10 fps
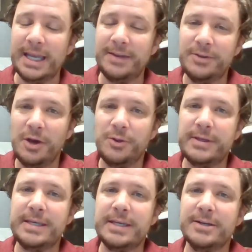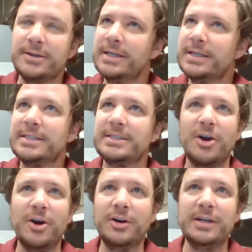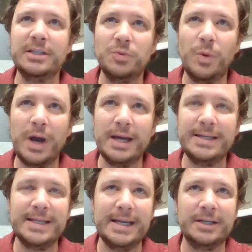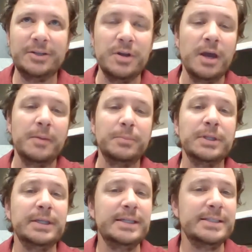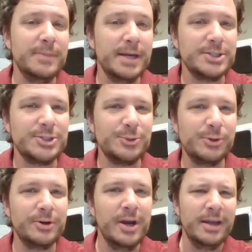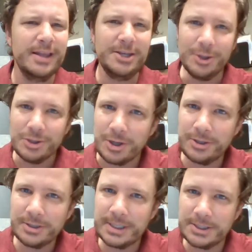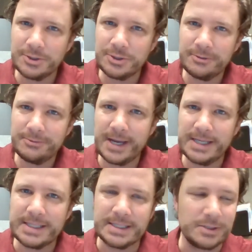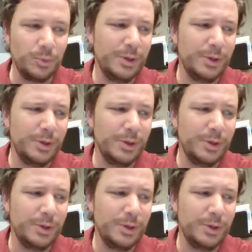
Even though the year is starting to wind down, please make sure that you show your teachers your faces.